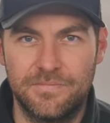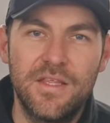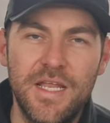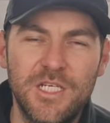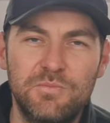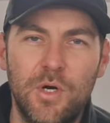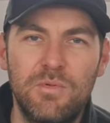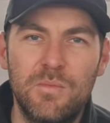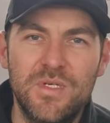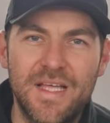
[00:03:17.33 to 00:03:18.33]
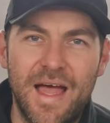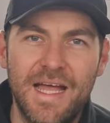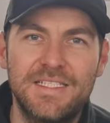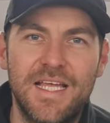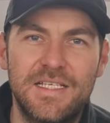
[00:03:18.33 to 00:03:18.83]
The next problem was
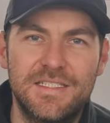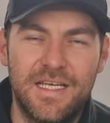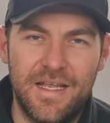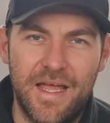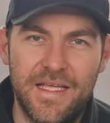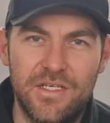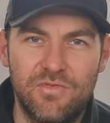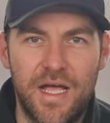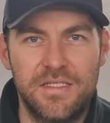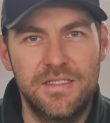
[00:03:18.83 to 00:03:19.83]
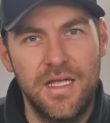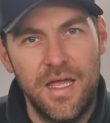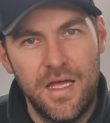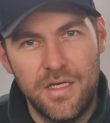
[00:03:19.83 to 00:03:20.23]
access and egress.